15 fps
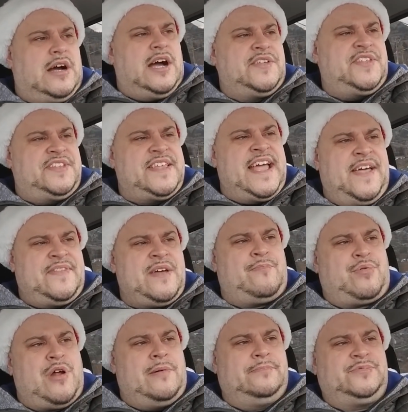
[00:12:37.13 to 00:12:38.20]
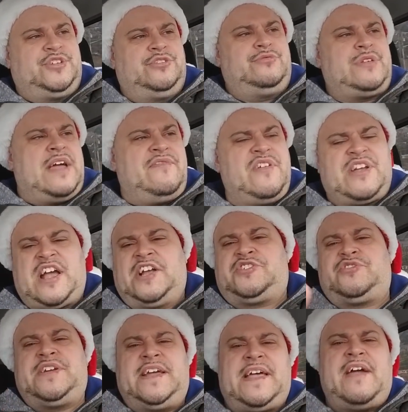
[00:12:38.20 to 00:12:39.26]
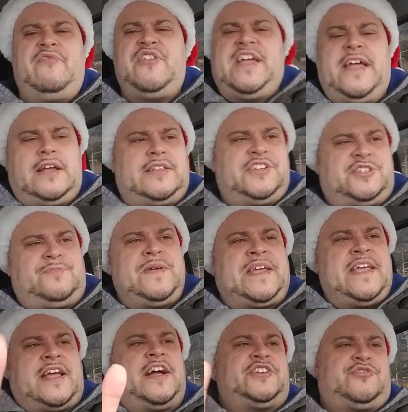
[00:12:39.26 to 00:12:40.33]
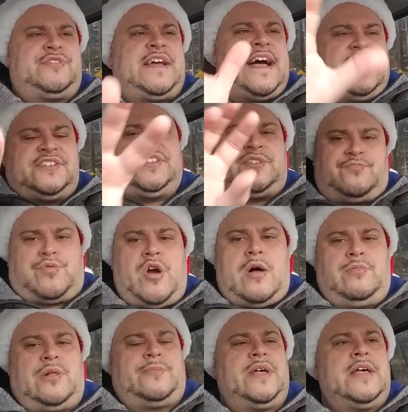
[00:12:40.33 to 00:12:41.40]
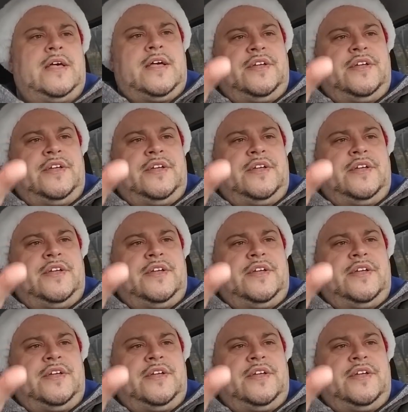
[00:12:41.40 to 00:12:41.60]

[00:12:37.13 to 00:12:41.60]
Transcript: I think they had that problem too. Every English-speaking country has this problem.